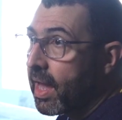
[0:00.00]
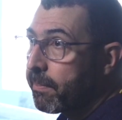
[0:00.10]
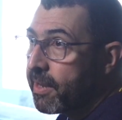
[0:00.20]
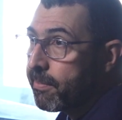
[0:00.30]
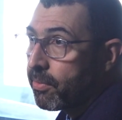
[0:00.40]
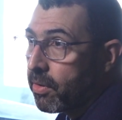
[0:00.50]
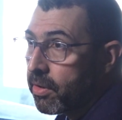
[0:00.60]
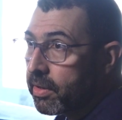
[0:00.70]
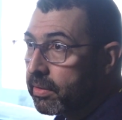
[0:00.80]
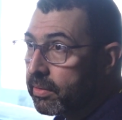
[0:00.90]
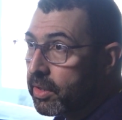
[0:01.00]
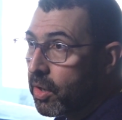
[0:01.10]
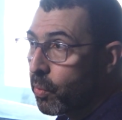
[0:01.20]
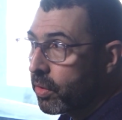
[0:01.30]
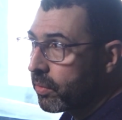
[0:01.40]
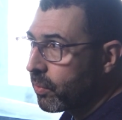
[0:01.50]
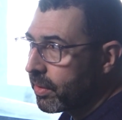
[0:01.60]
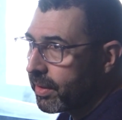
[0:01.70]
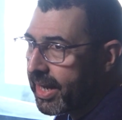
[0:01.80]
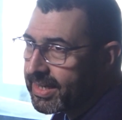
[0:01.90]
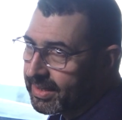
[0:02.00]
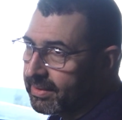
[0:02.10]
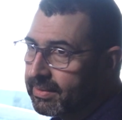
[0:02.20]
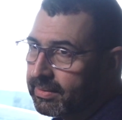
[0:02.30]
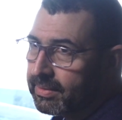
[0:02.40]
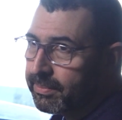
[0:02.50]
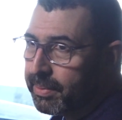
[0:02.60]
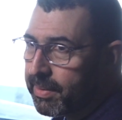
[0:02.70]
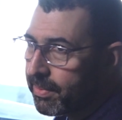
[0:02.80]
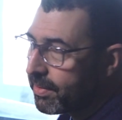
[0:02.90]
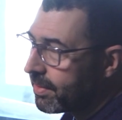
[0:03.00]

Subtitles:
and people are, we're lazy. People